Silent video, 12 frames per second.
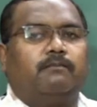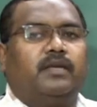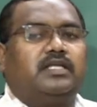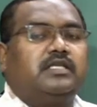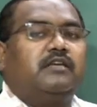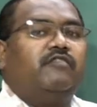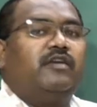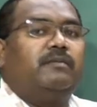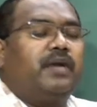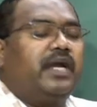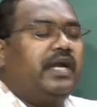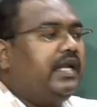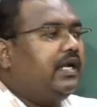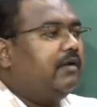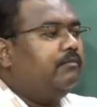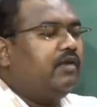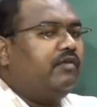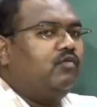means we
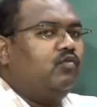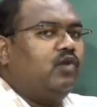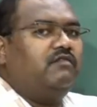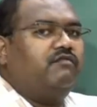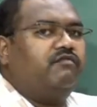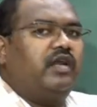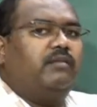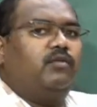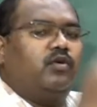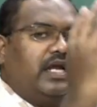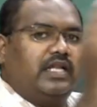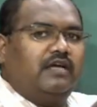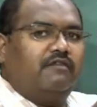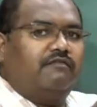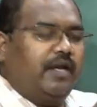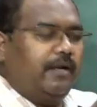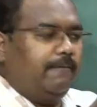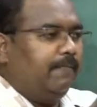predict between one frame to another
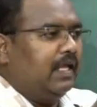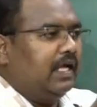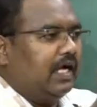frame